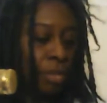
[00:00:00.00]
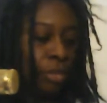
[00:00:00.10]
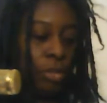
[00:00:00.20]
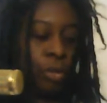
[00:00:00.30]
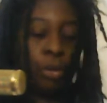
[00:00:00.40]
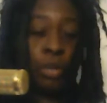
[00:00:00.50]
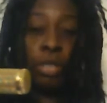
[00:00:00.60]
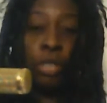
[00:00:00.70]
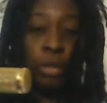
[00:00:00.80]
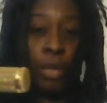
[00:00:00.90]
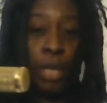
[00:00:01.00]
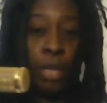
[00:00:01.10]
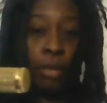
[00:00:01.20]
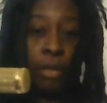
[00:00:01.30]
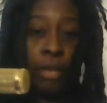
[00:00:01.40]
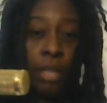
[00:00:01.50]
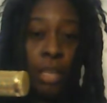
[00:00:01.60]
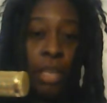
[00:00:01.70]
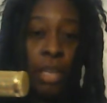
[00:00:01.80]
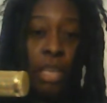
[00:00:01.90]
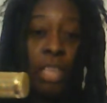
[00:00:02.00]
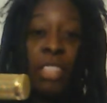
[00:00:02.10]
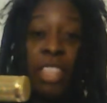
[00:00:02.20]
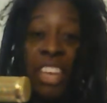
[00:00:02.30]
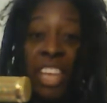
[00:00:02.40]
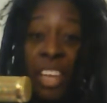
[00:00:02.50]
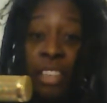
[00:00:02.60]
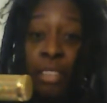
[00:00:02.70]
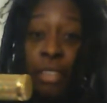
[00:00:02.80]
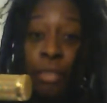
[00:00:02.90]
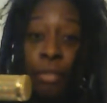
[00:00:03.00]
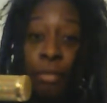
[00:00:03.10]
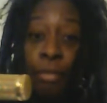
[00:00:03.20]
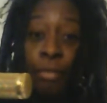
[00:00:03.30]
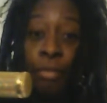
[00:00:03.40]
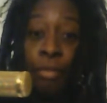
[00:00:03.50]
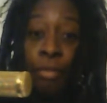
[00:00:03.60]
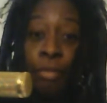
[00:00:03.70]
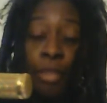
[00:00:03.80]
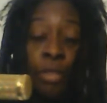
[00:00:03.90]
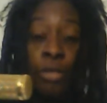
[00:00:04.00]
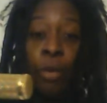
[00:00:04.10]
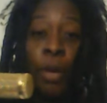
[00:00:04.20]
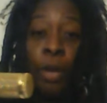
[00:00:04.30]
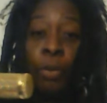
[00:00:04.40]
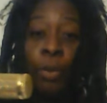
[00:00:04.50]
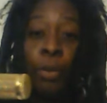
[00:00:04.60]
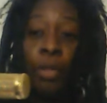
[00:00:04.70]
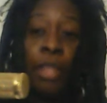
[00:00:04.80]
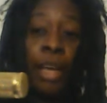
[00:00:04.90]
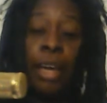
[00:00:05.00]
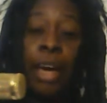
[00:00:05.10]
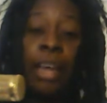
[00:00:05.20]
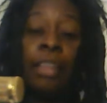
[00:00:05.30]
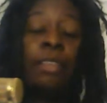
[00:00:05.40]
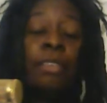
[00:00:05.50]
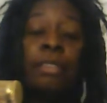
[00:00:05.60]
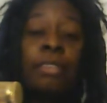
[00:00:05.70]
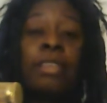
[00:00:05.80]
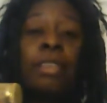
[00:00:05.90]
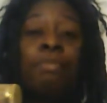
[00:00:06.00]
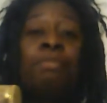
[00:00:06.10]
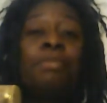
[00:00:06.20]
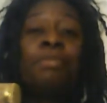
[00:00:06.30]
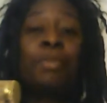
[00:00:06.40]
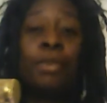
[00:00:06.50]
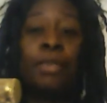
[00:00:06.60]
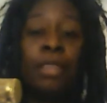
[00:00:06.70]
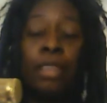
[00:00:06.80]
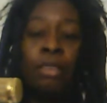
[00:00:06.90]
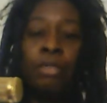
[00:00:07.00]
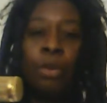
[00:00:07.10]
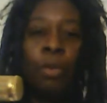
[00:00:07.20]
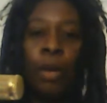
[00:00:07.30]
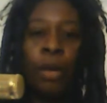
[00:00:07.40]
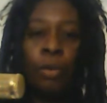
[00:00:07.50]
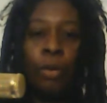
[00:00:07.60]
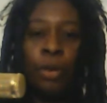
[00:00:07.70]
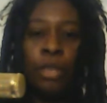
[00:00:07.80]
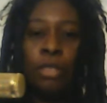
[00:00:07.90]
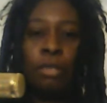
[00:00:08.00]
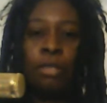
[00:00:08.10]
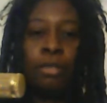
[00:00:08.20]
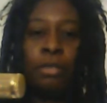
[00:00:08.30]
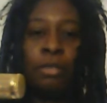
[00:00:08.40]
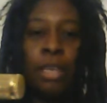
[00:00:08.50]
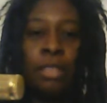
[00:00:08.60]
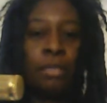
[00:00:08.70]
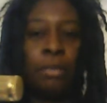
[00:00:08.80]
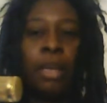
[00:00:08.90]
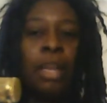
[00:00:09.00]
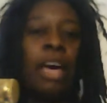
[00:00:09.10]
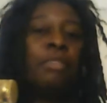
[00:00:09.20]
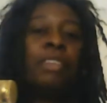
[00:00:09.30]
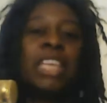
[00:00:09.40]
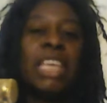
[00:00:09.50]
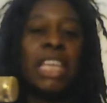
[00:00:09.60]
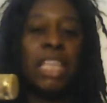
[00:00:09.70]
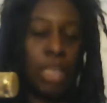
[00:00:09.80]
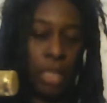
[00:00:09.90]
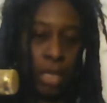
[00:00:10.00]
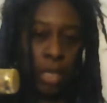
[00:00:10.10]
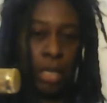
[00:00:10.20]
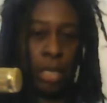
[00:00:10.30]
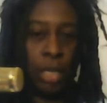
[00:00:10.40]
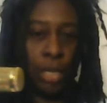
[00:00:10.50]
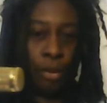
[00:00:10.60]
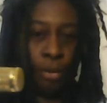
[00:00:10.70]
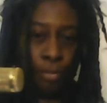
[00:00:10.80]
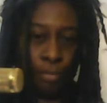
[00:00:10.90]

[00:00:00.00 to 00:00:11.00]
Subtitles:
George Clooney, he's in the negative. There's no way in the world that that guy could, there's no way in the world he's sexiest man alive in any year.